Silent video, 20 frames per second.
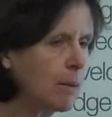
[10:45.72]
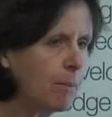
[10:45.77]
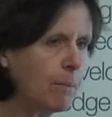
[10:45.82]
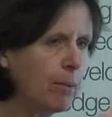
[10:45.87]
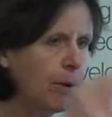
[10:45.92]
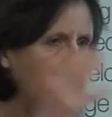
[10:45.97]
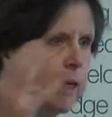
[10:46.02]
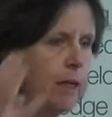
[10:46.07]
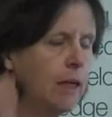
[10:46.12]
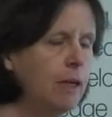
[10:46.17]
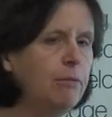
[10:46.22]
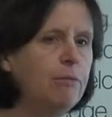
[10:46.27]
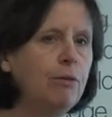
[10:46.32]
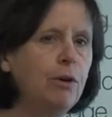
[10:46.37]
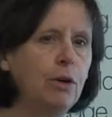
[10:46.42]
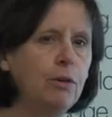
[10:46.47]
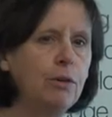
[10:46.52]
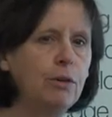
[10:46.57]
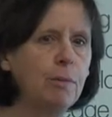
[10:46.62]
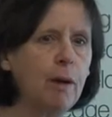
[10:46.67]
completely
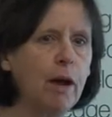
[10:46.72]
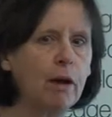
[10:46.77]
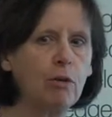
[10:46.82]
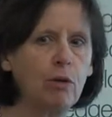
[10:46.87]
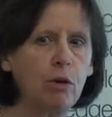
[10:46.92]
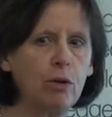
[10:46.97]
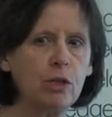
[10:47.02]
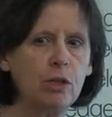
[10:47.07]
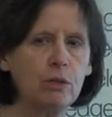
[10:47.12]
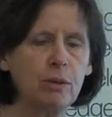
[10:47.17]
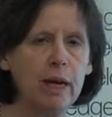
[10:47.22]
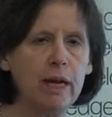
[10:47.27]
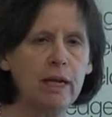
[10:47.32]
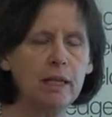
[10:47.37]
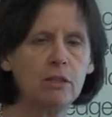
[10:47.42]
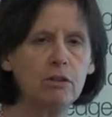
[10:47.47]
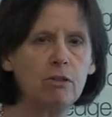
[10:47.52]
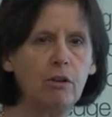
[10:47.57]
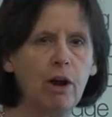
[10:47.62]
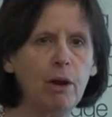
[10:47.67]
full of the microorganism and
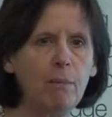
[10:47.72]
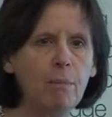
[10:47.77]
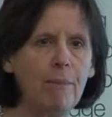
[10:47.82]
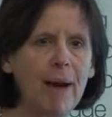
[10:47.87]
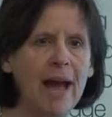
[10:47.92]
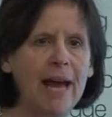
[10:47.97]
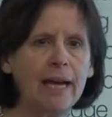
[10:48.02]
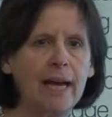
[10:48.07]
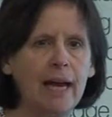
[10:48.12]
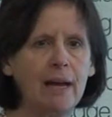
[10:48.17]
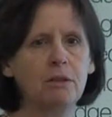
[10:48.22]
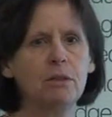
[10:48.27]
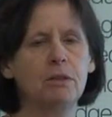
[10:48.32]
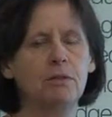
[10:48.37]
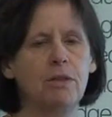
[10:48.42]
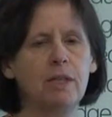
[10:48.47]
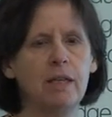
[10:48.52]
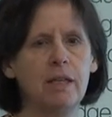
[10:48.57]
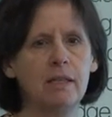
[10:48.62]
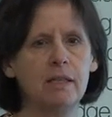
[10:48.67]
it's growing back out
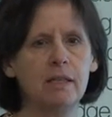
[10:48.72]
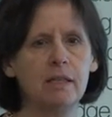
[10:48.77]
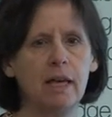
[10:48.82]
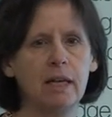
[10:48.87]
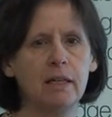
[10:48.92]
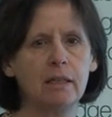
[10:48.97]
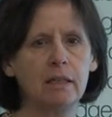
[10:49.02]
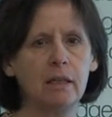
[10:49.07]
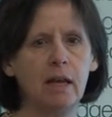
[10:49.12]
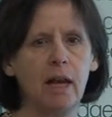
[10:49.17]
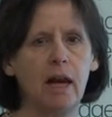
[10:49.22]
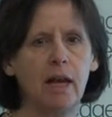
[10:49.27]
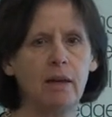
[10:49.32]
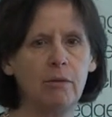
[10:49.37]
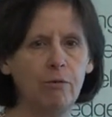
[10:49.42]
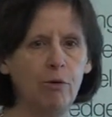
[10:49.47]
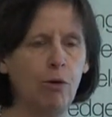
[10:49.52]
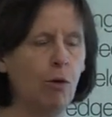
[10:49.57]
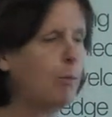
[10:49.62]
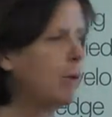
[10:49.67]
of the insect
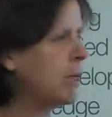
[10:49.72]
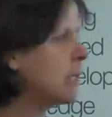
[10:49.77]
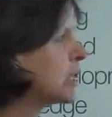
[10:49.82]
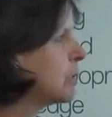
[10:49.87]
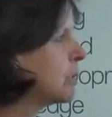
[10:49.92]
and forming